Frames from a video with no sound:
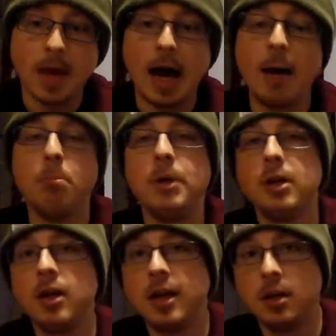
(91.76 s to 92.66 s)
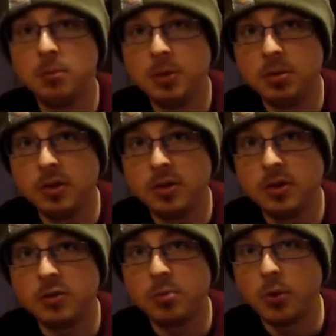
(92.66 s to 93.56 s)
I'm big on getting people into
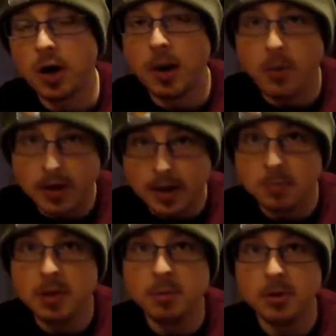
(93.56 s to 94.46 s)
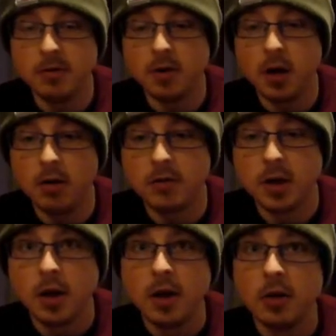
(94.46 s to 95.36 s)
the sport. I want to get people involved.
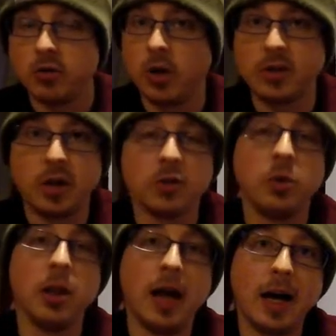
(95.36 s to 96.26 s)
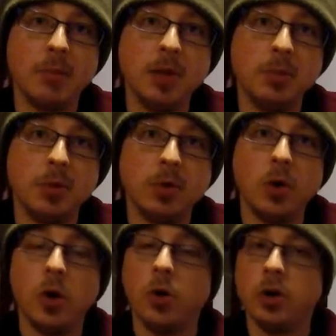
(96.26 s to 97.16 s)
So I talk to a lot of people
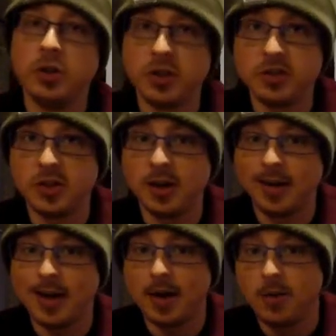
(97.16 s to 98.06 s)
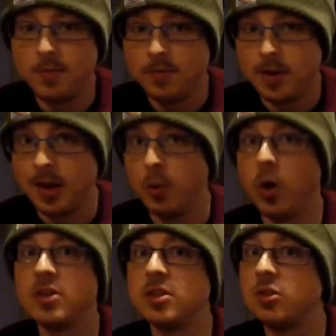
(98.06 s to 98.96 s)
who are just starting out. And it
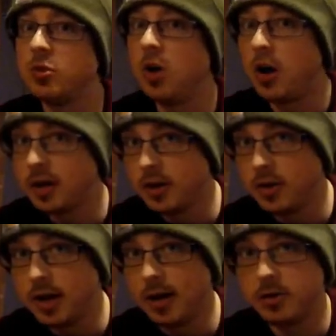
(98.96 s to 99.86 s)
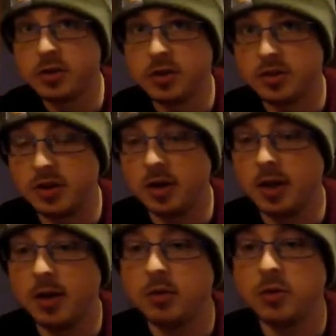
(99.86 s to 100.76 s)
wasn't too long ago that I was just
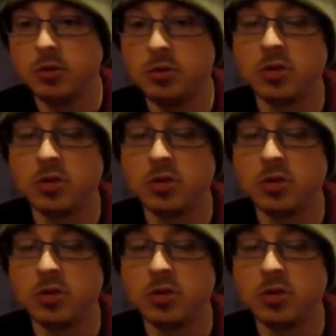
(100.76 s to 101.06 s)
starting out too.